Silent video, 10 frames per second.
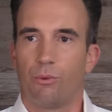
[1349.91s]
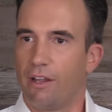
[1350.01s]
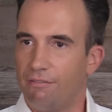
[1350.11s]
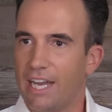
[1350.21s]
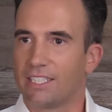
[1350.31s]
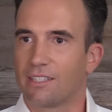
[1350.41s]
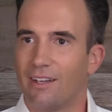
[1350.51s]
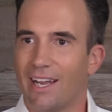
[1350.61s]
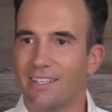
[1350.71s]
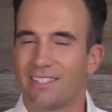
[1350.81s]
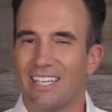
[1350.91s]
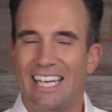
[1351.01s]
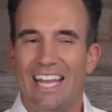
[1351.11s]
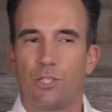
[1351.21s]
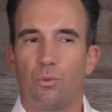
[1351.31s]
when I advise clients.
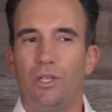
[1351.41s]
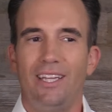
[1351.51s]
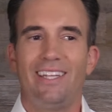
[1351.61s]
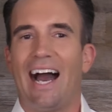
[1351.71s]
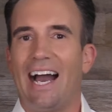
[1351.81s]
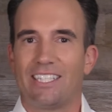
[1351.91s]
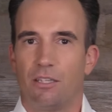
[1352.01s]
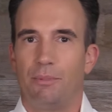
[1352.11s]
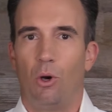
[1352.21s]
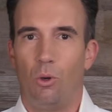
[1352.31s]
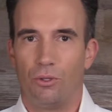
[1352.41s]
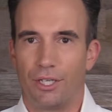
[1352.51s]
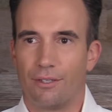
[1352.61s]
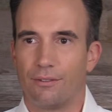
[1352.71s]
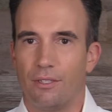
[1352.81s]
It's really in the eyes of the beholder.